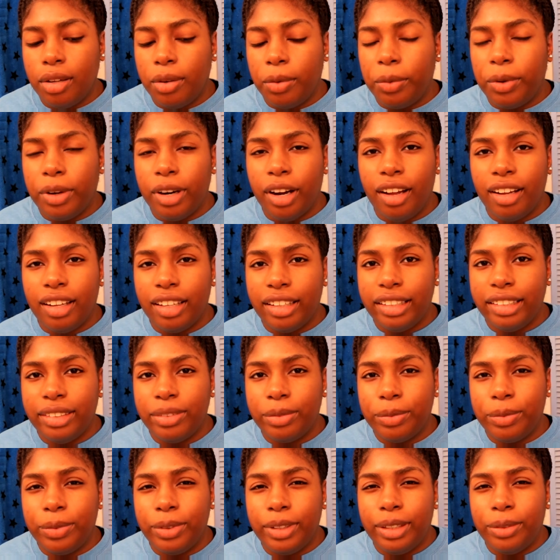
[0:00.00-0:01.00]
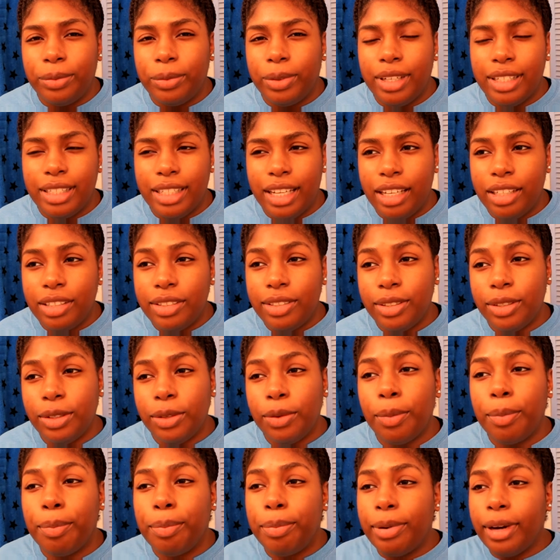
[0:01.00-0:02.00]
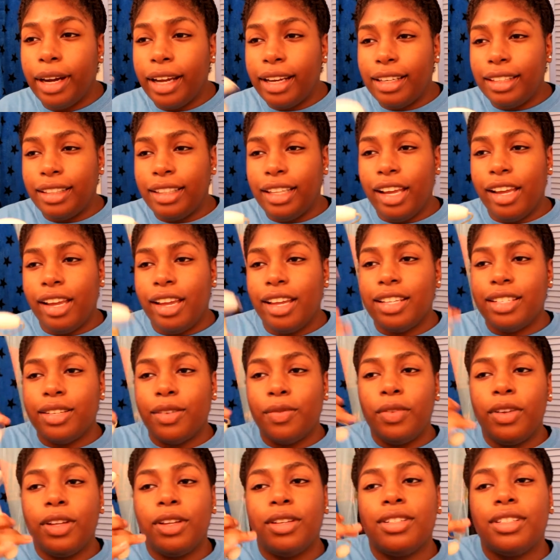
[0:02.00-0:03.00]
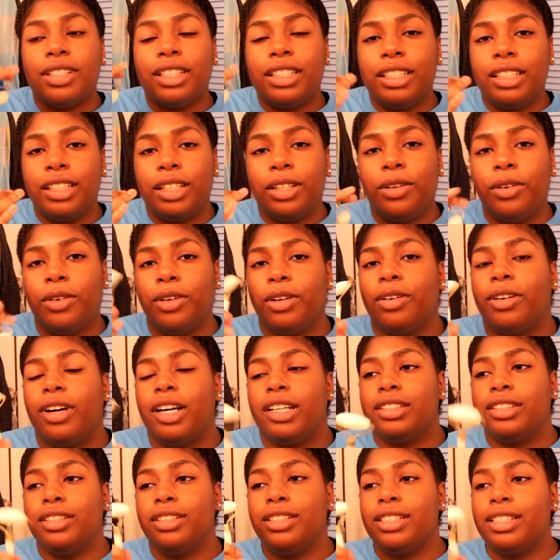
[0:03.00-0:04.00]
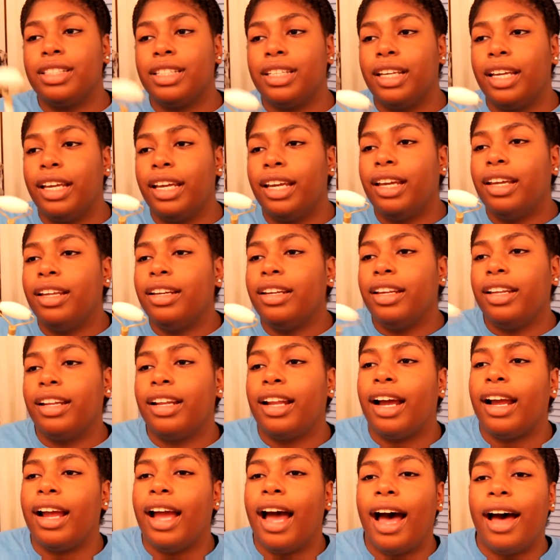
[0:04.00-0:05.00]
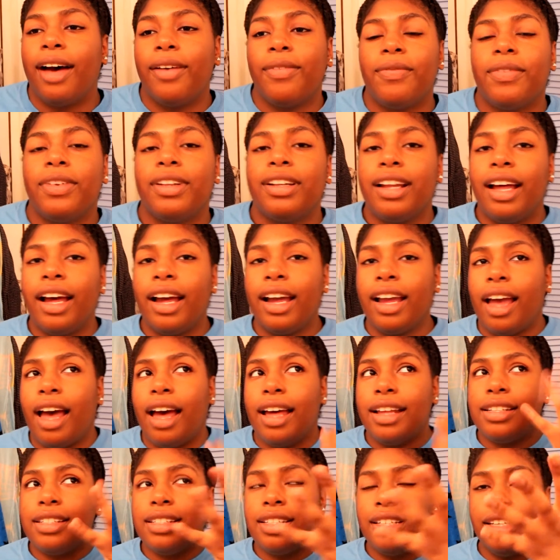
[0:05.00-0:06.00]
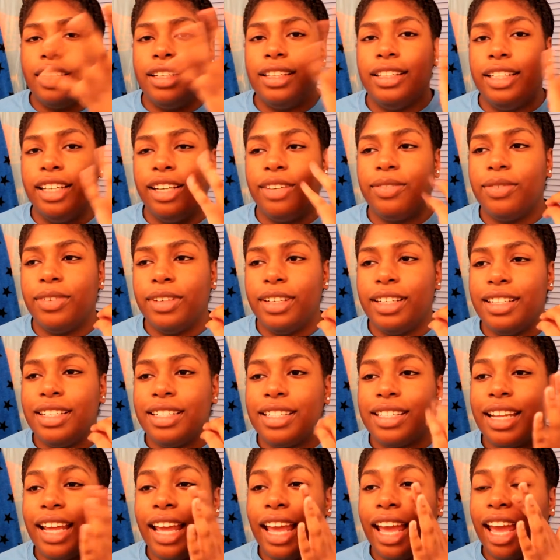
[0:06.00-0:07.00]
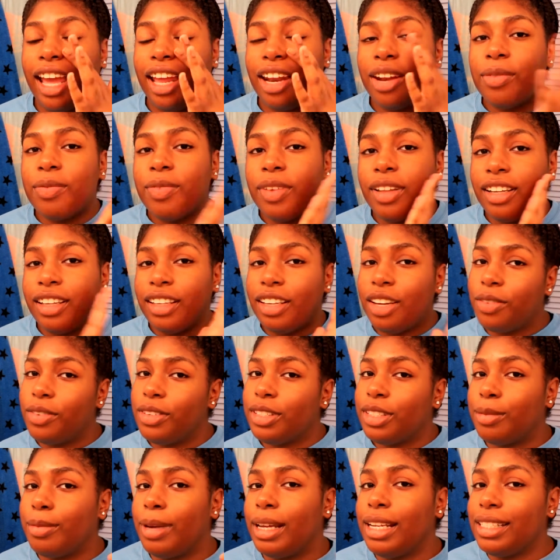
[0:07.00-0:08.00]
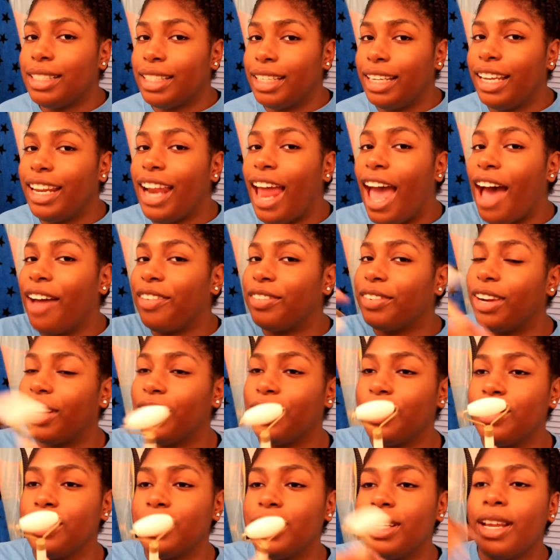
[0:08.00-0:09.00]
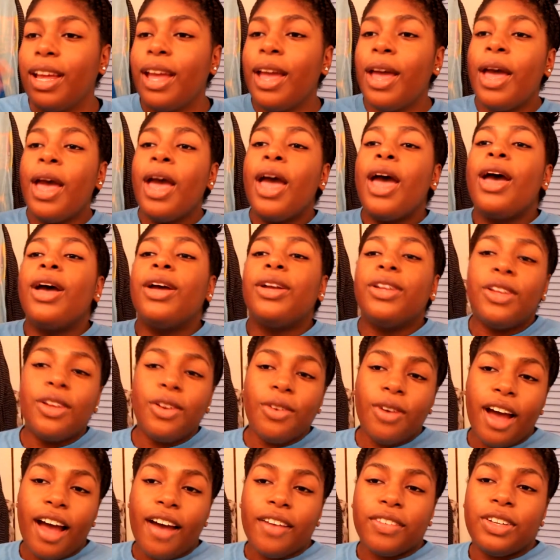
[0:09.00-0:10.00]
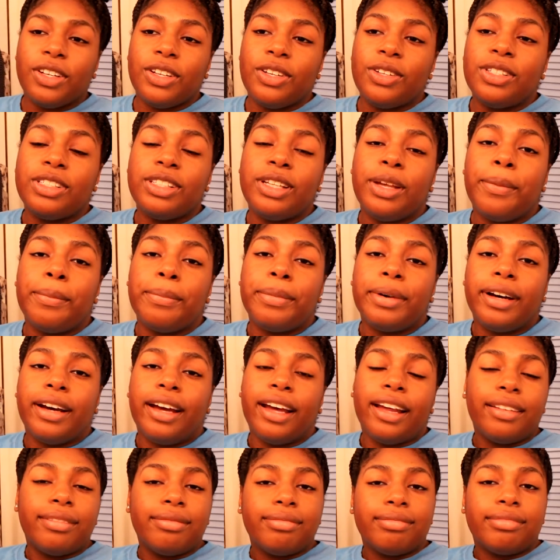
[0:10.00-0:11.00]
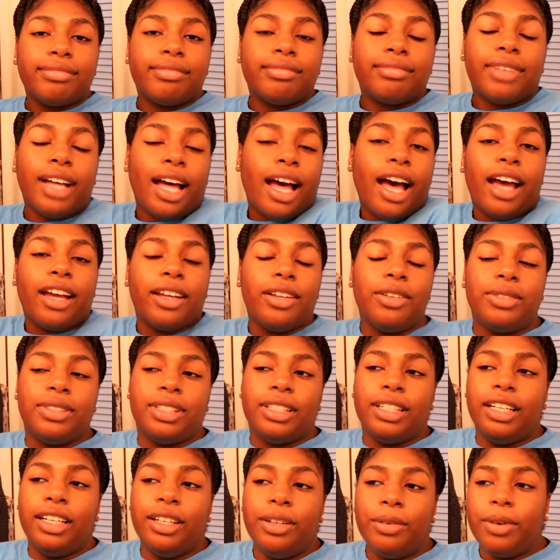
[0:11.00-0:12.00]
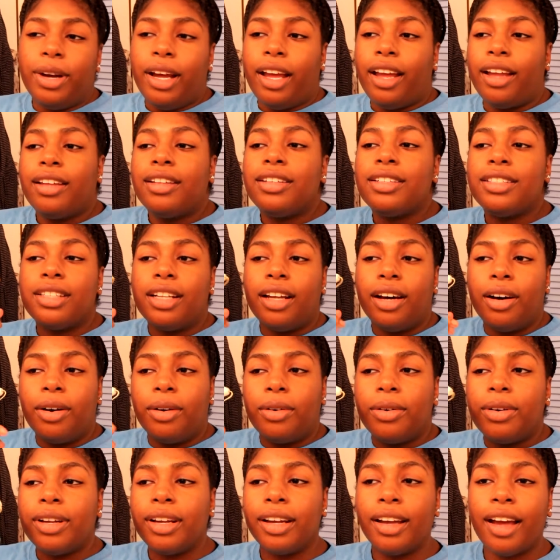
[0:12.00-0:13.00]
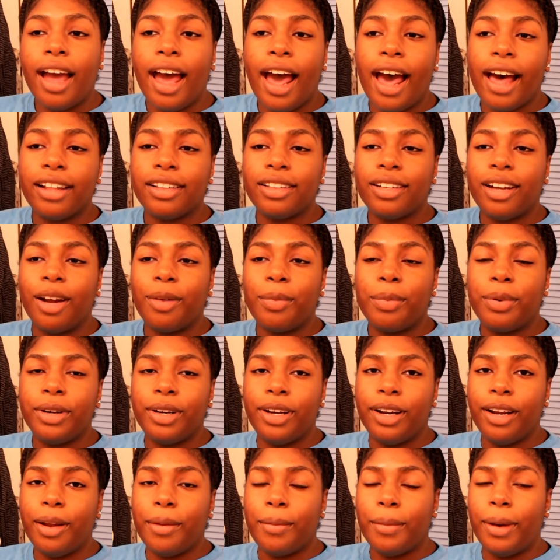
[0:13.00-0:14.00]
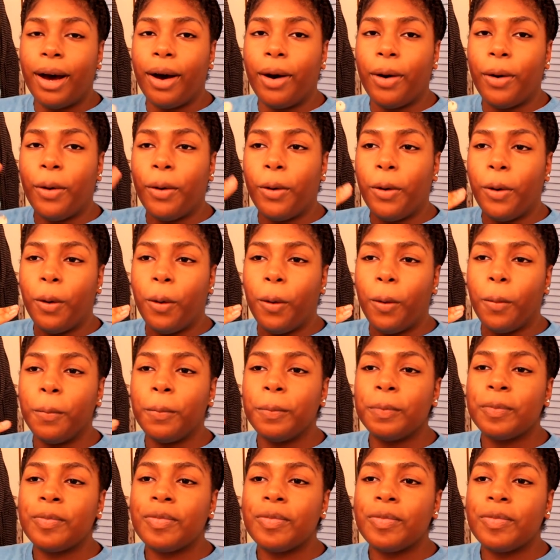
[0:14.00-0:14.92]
what does that do, but the thing is, it feels good going across your skin, and like I feel like I see a difference and I feel a difference in my skin after I use it. You don't have to use it, but I use it anyway. So after I put it in my oil,